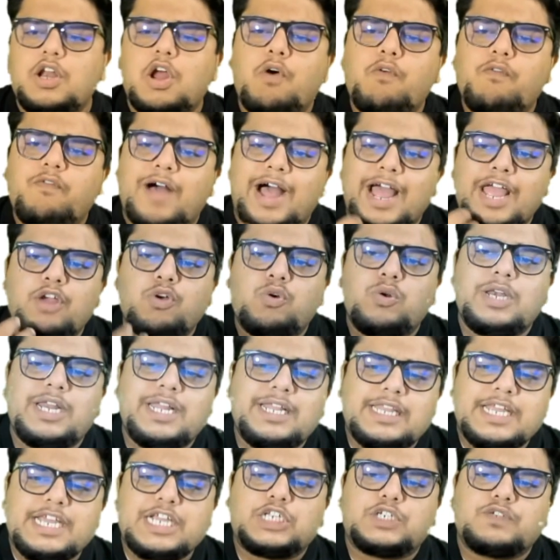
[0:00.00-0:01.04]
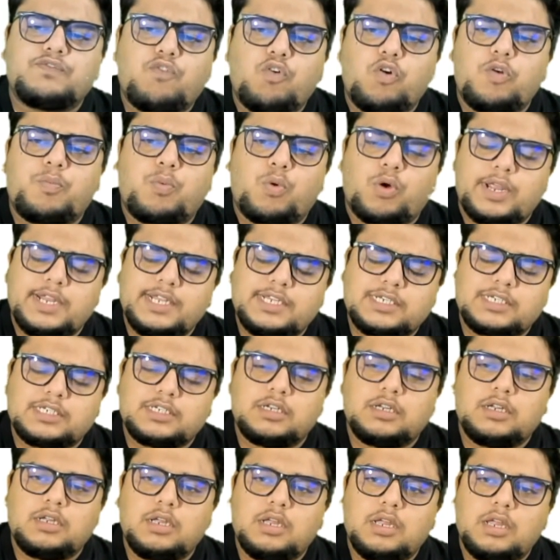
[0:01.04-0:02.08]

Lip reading: Now why only these 4 points?